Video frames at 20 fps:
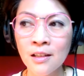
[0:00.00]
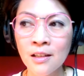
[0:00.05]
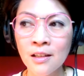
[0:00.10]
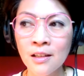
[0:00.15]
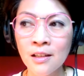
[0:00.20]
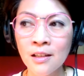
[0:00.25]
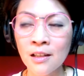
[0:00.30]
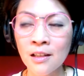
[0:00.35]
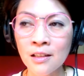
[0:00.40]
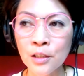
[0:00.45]

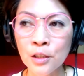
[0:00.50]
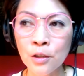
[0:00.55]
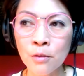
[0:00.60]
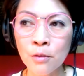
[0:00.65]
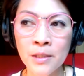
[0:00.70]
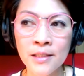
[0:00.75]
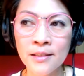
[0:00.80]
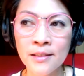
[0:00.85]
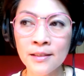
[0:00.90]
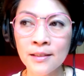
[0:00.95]
Uh, you know,
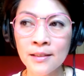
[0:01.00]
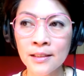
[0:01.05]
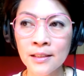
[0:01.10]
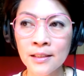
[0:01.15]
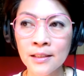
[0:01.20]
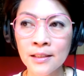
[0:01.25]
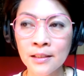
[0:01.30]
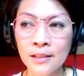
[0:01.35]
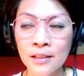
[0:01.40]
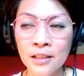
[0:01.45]

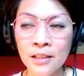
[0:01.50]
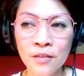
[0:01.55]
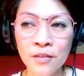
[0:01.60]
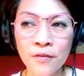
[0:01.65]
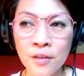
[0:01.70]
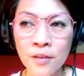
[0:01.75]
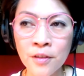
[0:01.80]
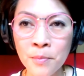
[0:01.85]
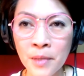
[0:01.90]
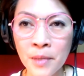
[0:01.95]
basically he
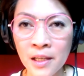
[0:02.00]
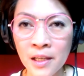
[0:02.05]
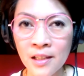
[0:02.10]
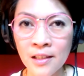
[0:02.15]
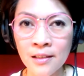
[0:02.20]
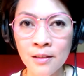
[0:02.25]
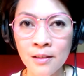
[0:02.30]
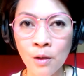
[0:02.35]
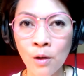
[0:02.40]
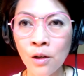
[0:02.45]

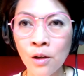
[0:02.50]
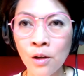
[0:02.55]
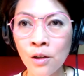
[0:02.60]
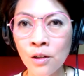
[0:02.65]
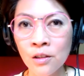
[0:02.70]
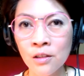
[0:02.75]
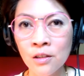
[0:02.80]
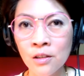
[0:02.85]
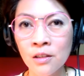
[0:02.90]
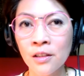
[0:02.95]
forbade
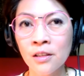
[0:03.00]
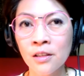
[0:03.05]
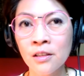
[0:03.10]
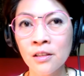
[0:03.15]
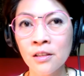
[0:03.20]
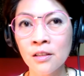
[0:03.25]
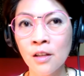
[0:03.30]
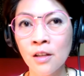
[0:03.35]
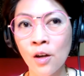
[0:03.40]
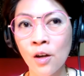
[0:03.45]
all
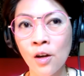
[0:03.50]
uh,